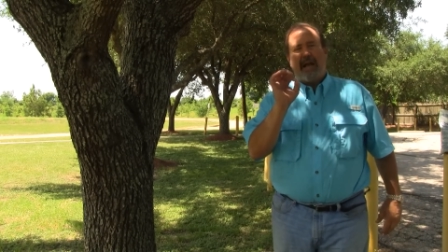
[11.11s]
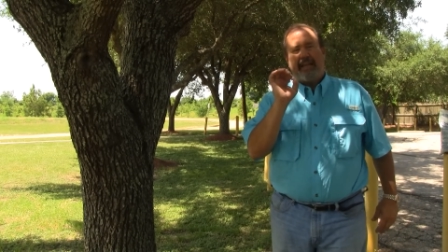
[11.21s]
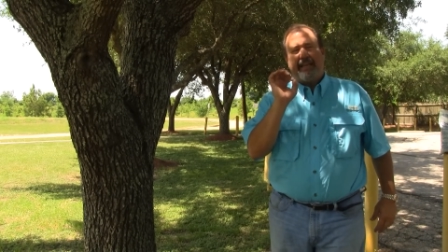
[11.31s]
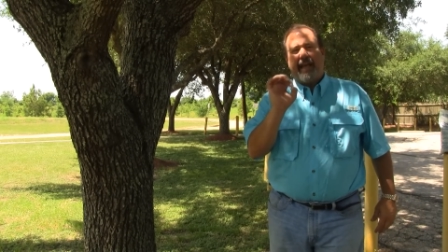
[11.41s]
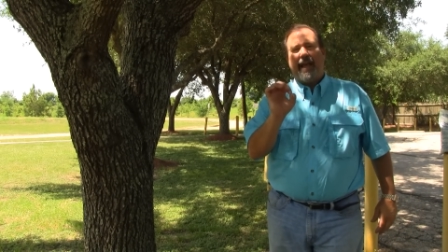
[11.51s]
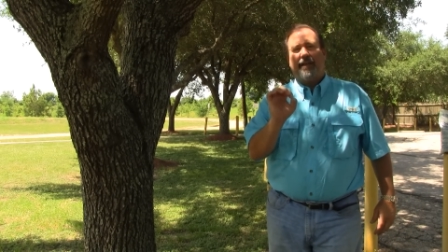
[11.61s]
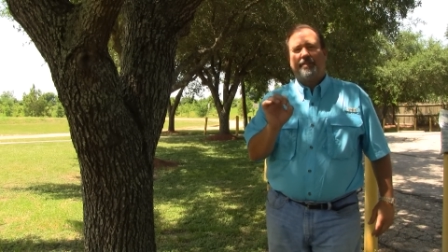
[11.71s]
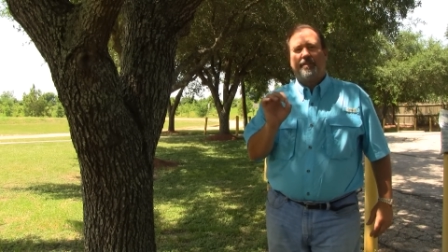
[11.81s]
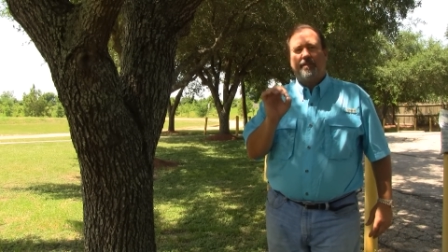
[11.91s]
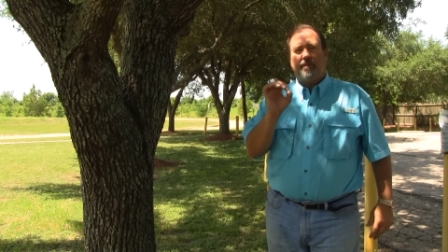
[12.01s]
I get
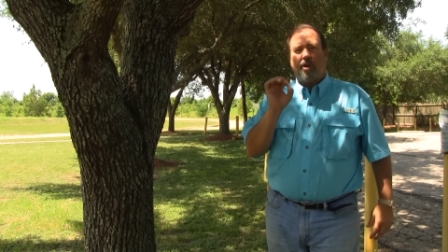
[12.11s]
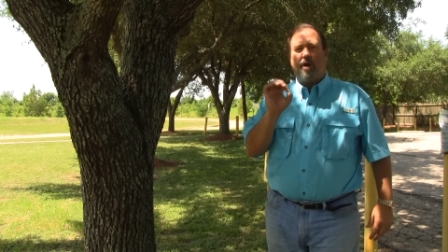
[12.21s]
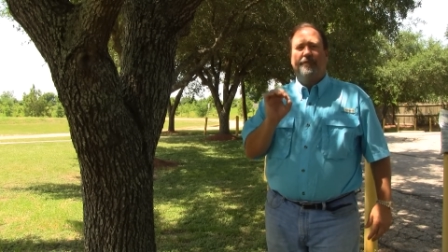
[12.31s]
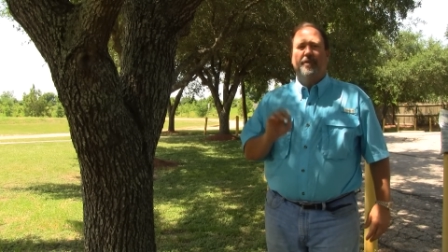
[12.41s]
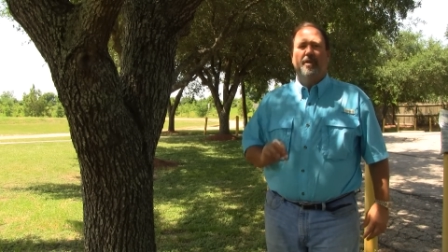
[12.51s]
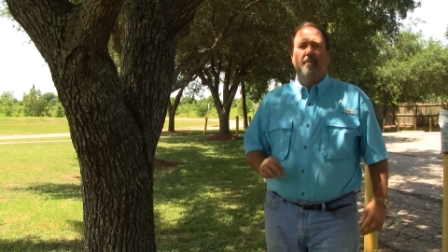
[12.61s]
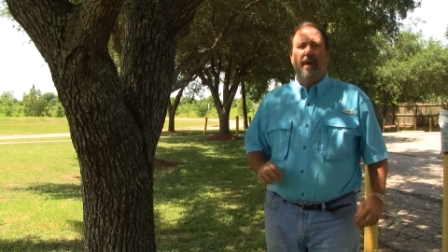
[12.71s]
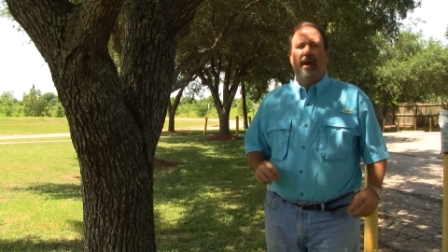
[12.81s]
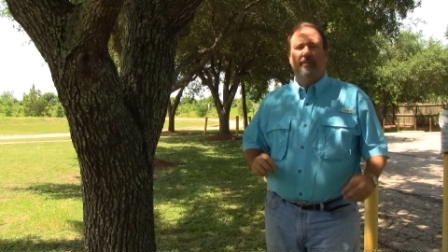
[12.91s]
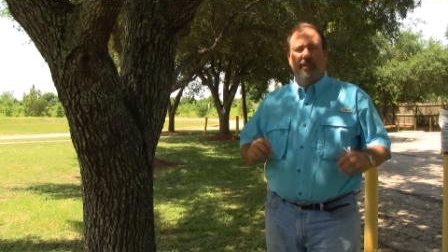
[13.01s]
asked often
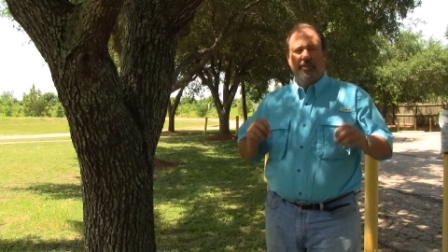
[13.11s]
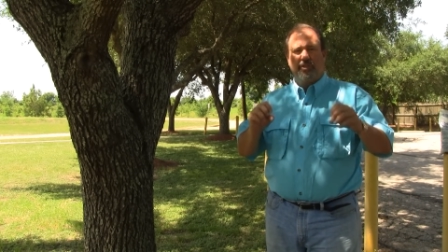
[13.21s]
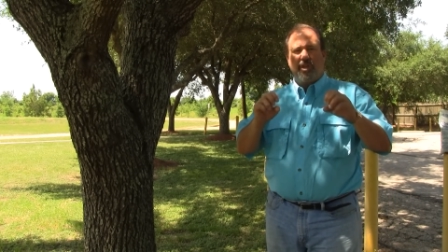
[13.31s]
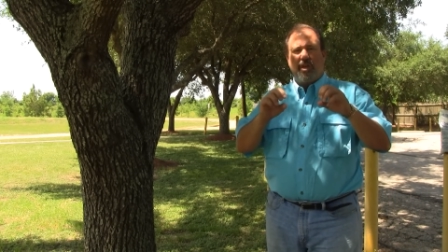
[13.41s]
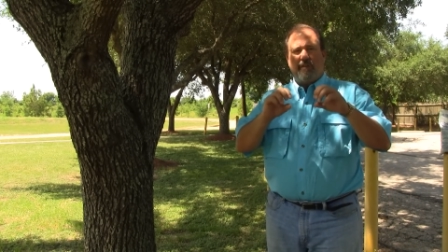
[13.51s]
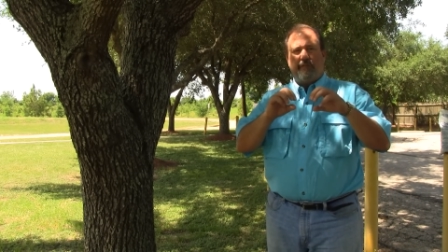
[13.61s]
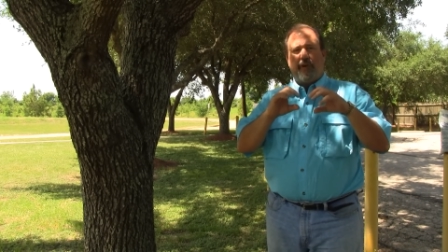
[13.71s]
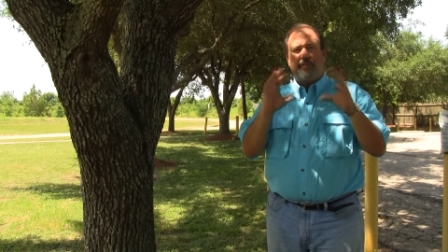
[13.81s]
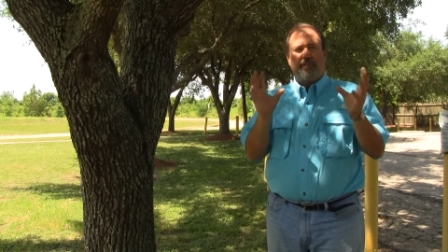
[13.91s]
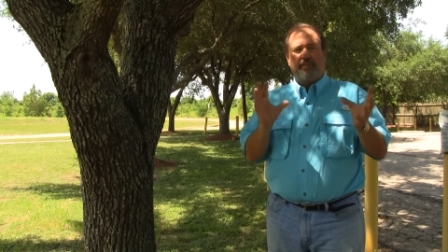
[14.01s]
about this
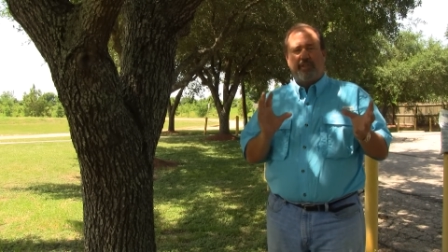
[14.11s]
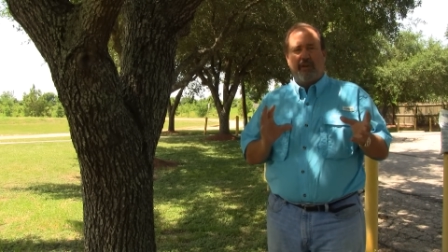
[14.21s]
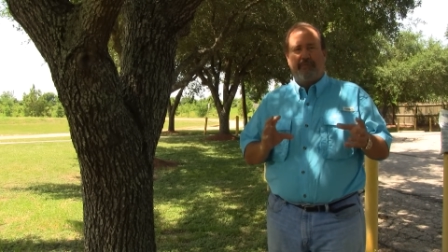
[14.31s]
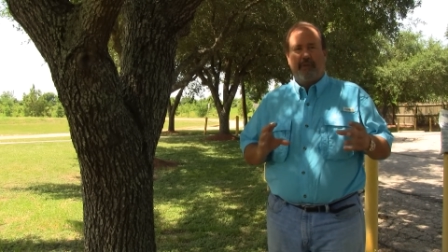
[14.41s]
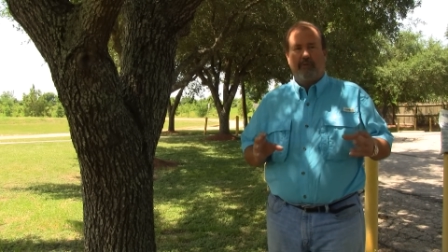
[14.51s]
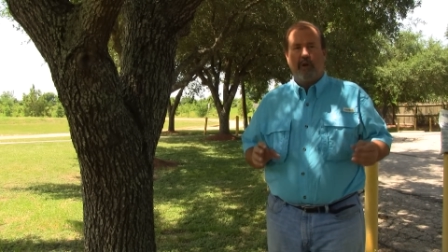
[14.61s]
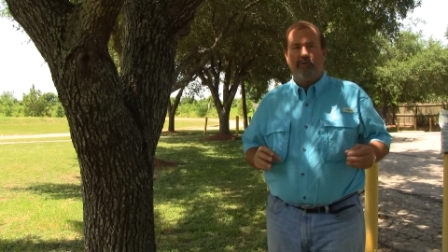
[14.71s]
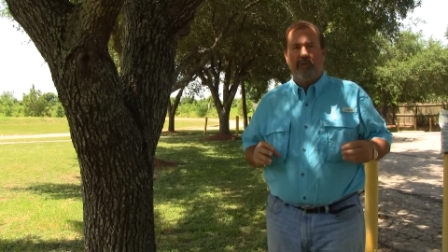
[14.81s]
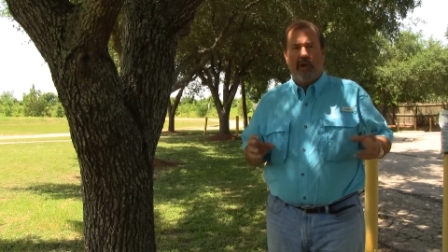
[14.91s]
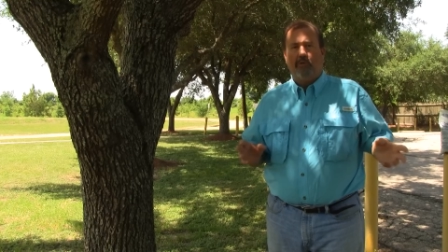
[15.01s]
fuzzy stuff that
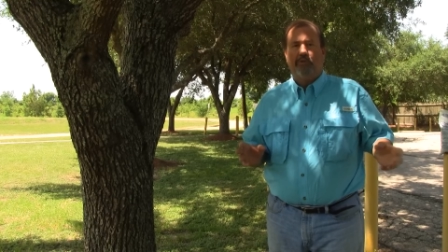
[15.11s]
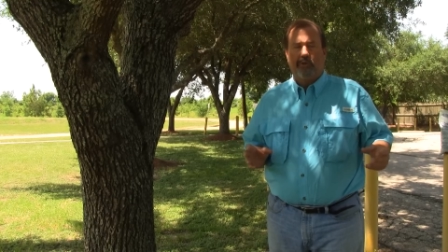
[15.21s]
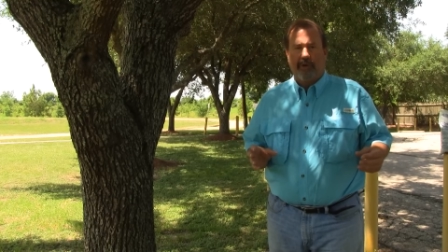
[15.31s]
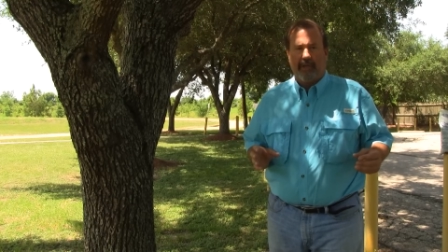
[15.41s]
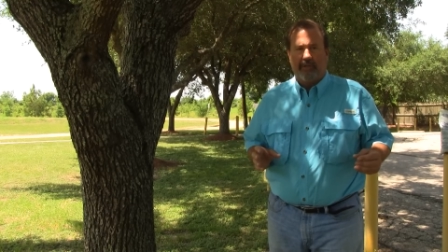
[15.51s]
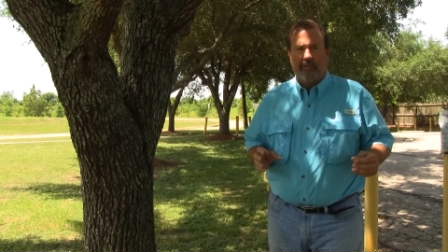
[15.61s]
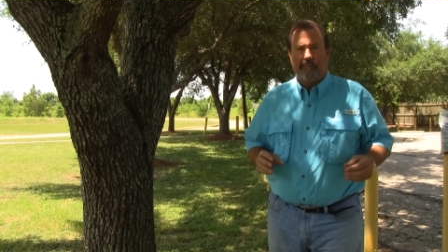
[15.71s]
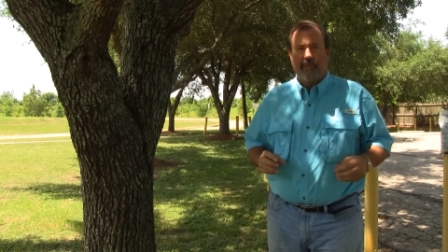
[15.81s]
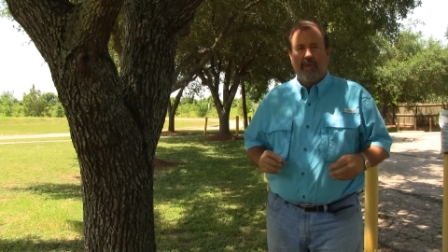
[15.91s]
grows in oak trees,